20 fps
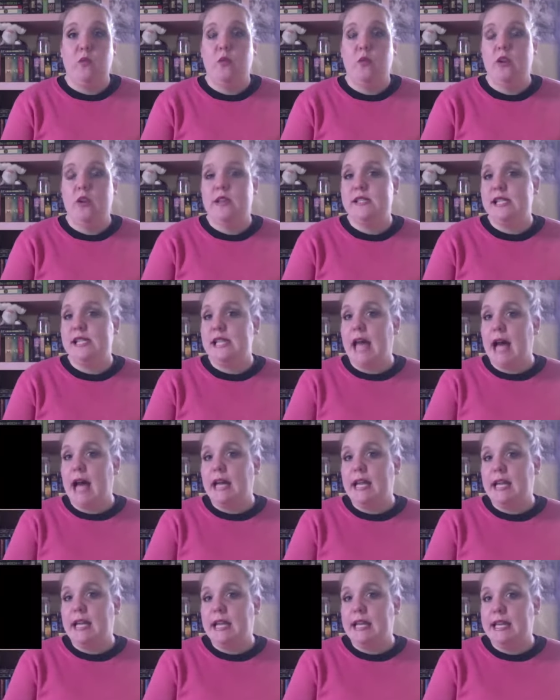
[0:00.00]
was Lock
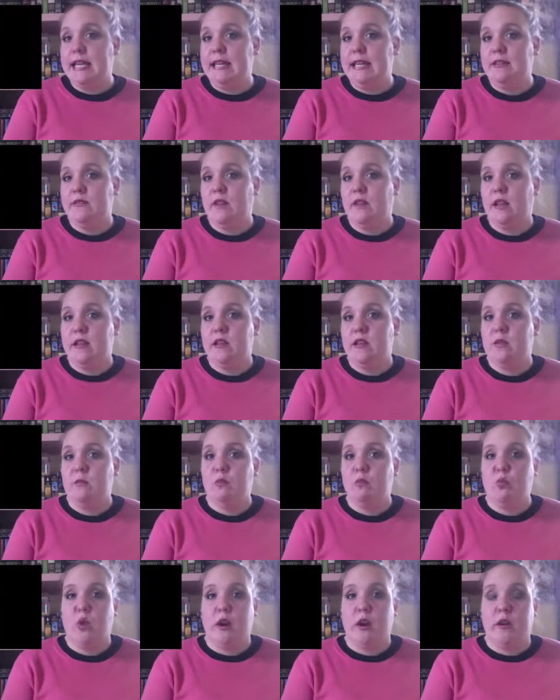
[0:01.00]
and Key Volume
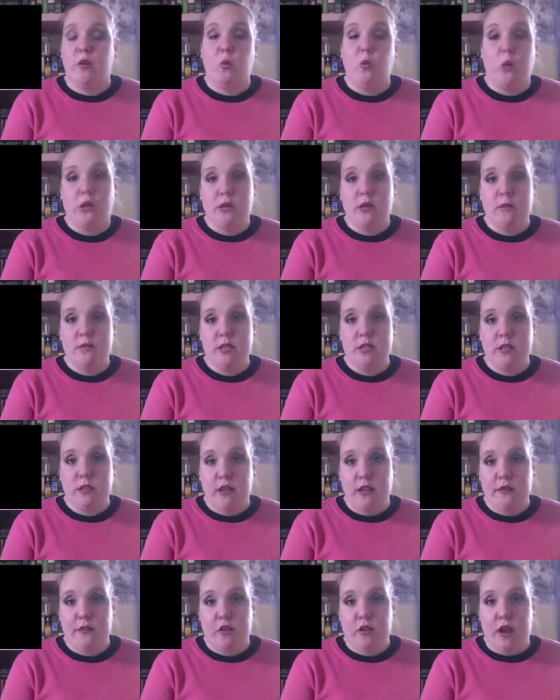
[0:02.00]
1, Welcome to
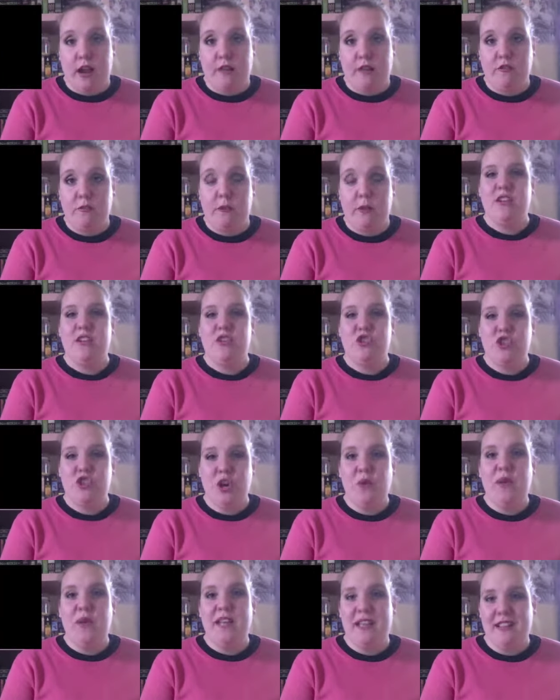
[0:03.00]
Lovecraft by Joe
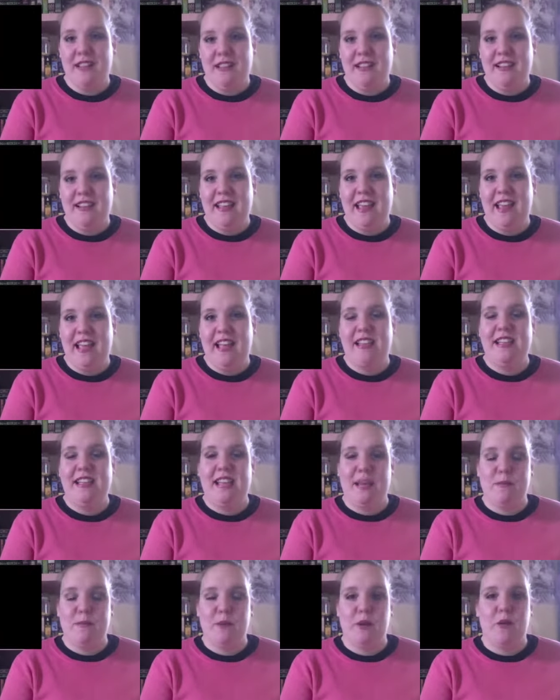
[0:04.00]
Hill and
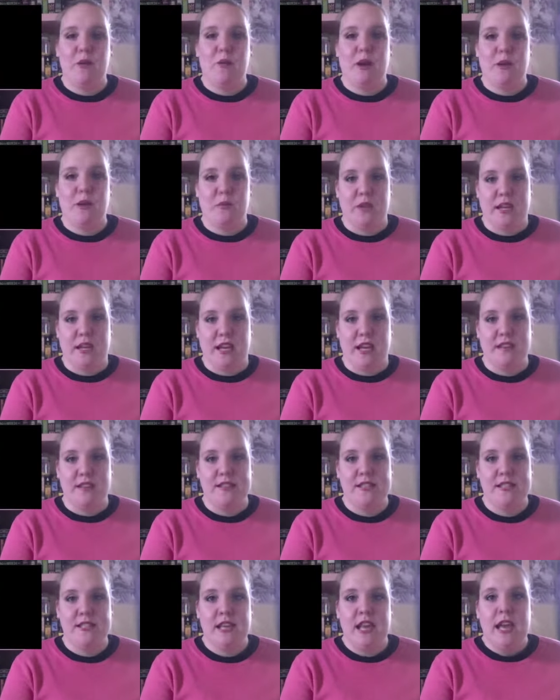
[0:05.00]
Gabriel Rodriguez.
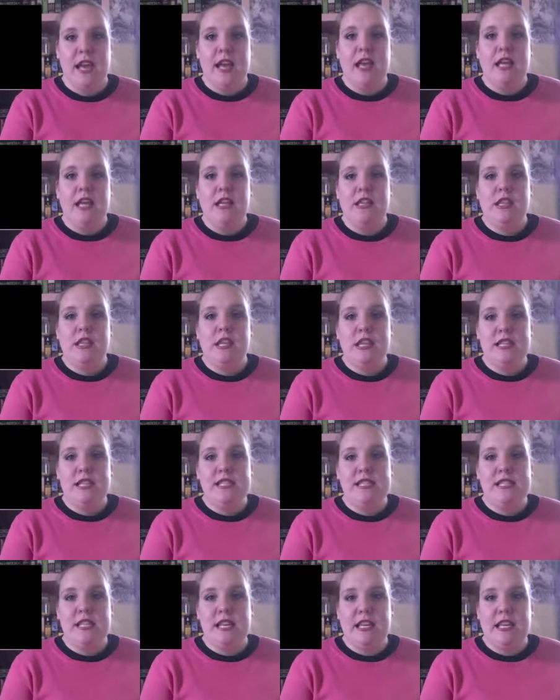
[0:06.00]
This
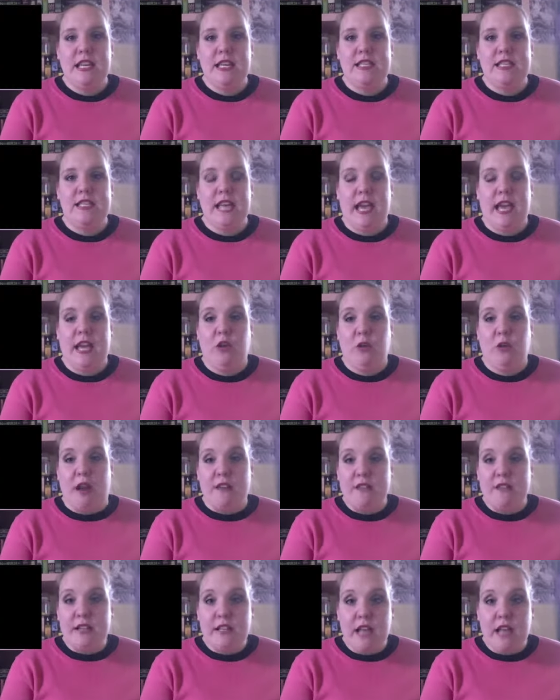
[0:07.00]
is a
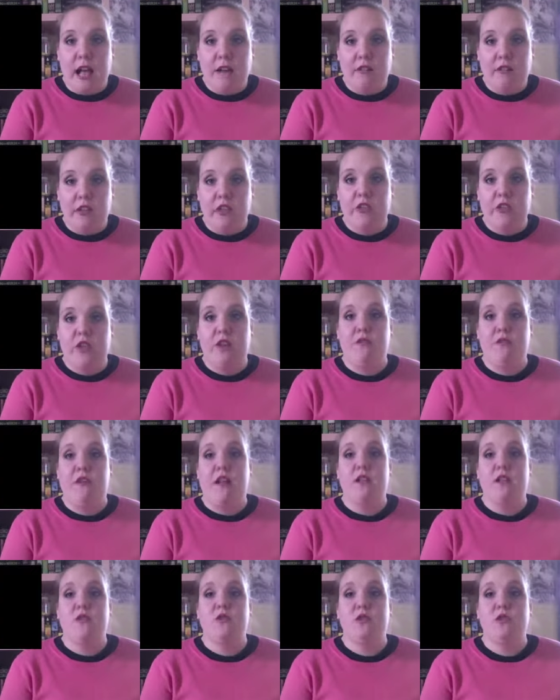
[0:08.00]
graphic novel that
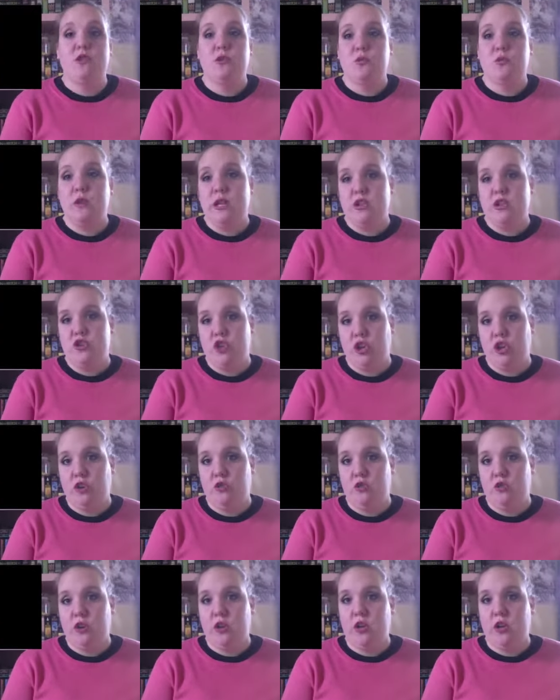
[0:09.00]
follows 3
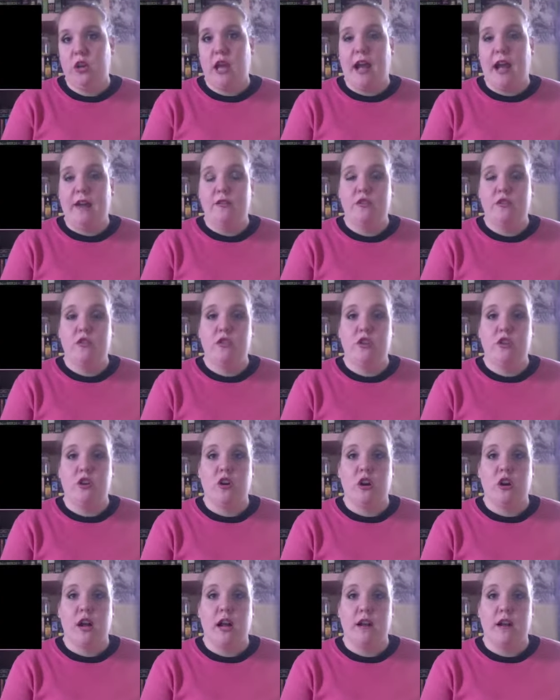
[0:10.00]
children after their
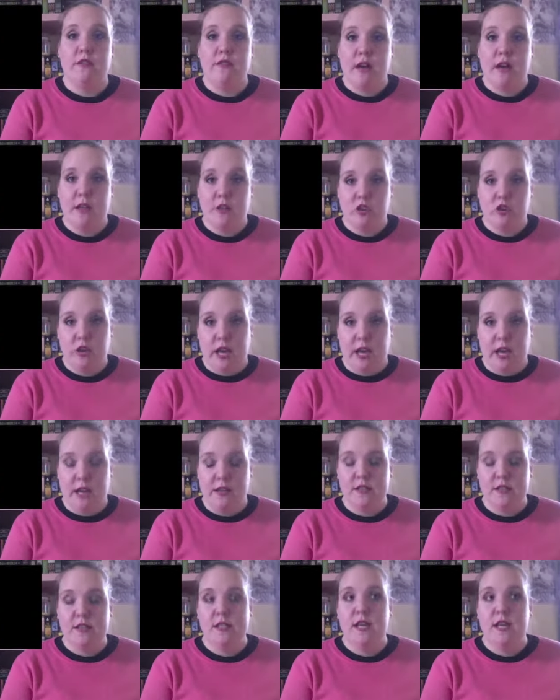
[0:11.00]
father
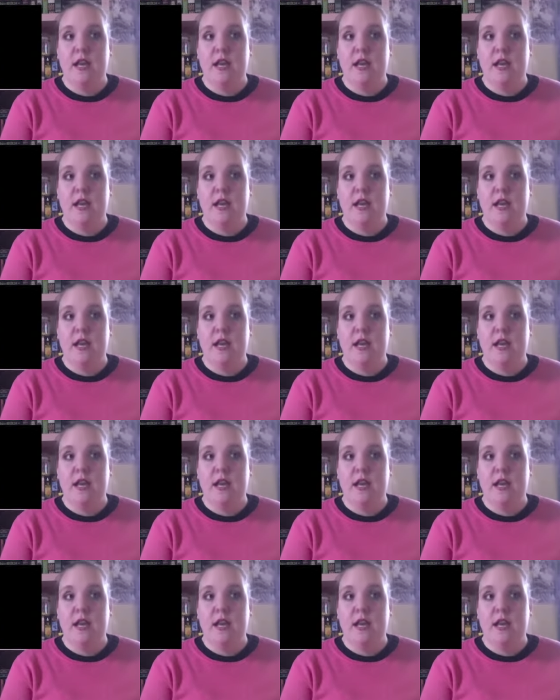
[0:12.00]
dies